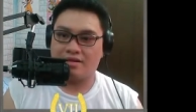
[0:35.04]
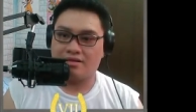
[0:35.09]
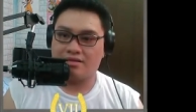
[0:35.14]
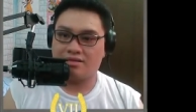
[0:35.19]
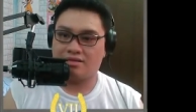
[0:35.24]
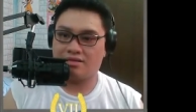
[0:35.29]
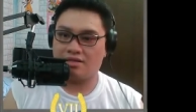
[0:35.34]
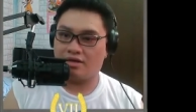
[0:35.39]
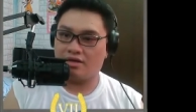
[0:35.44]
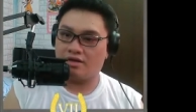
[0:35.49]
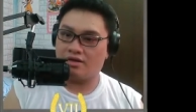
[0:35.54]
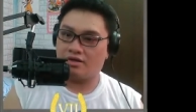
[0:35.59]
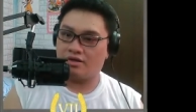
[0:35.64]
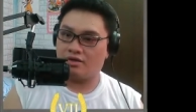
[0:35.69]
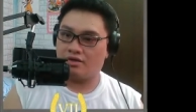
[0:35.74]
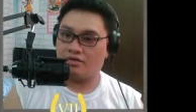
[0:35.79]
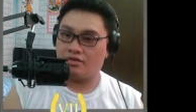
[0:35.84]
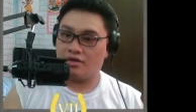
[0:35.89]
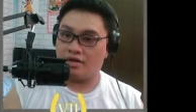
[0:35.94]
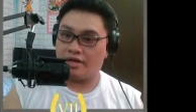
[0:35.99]

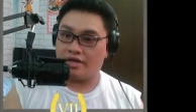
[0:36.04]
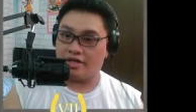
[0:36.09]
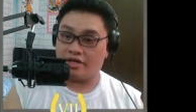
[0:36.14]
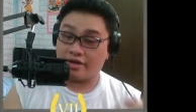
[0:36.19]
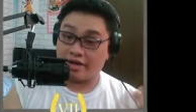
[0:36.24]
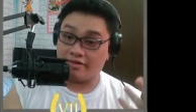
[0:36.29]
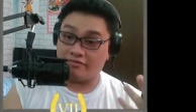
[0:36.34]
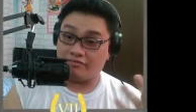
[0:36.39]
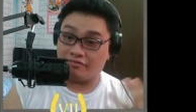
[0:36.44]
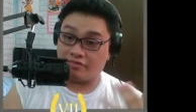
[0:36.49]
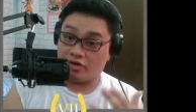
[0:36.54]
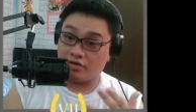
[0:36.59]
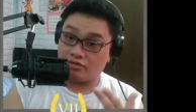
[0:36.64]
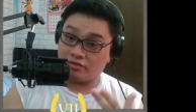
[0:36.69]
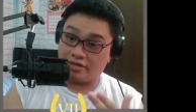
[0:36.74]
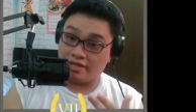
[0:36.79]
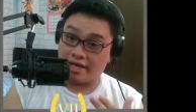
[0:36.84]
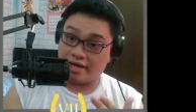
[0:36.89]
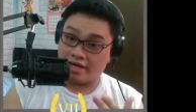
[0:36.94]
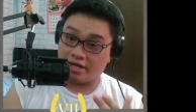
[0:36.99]
So you can vote
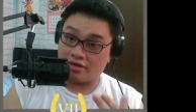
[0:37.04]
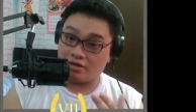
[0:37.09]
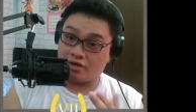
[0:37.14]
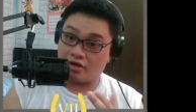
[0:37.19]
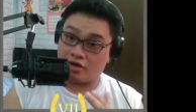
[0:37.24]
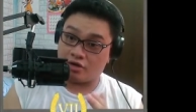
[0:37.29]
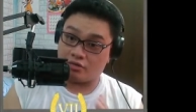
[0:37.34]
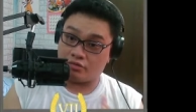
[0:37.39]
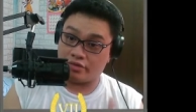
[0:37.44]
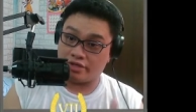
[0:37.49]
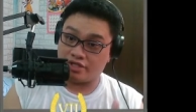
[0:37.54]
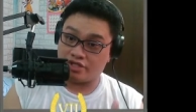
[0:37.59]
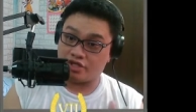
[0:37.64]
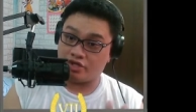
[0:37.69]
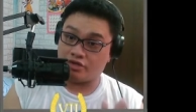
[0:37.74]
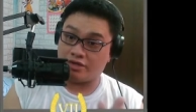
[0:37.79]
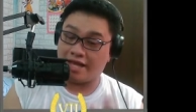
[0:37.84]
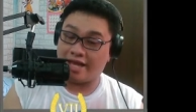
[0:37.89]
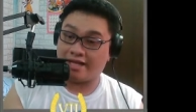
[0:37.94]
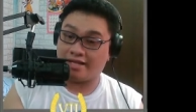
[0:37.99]
there on which
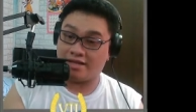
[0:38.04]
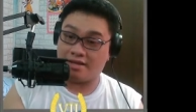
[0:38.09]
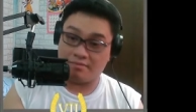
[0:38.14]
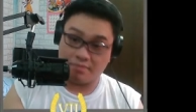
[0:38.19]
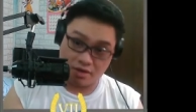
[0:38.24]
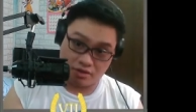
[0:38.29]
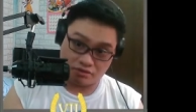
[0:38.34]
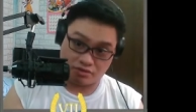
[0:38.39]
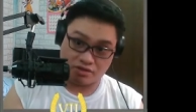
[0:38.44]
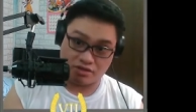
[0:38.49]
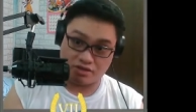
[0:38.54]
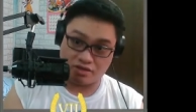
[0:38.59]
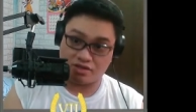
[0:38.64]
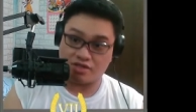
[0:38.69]
you like the most.